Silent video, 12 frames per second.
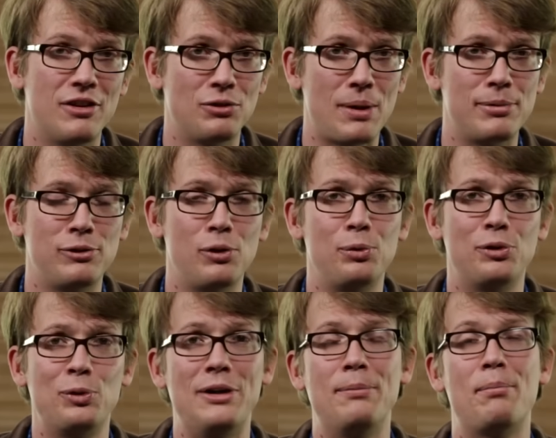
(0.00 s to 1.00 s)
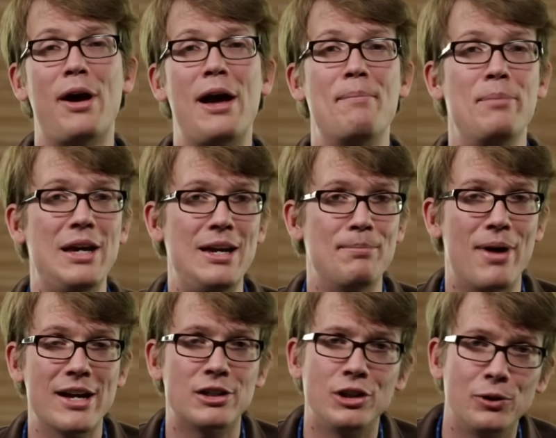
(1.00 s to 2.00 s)
This episode was written by me.
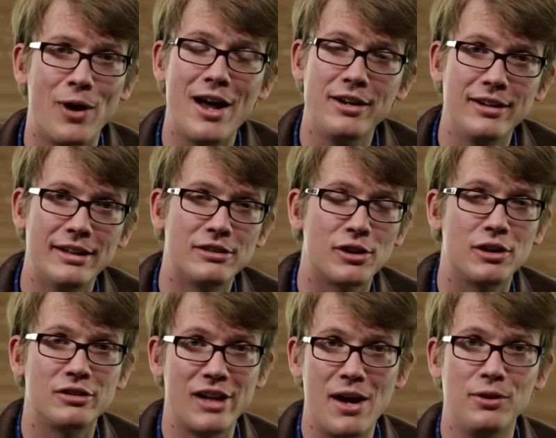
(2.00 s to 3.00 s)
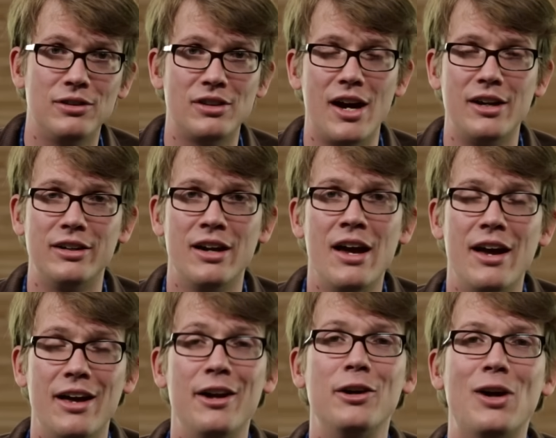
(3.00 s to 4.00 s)
Michael Aranda is our sound designer, and